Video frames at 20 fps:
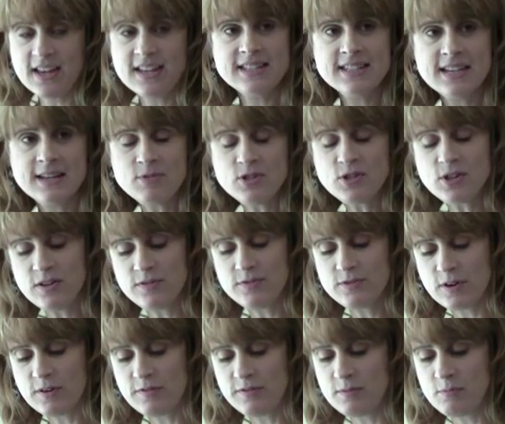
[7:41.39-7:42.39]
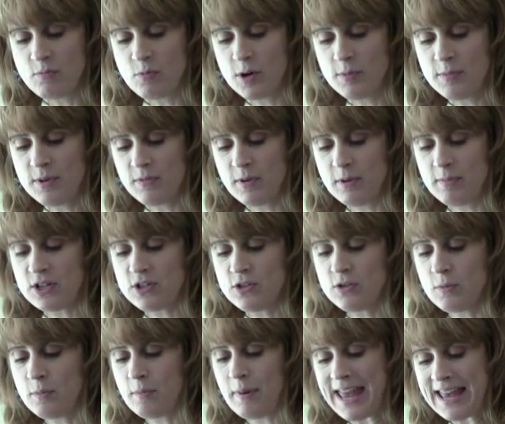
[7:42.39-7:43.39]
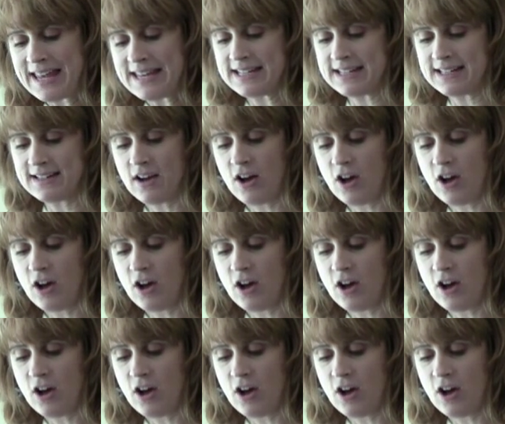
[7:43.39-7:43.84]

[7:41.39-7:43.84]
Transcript: seems to have driven Mormon women to abandon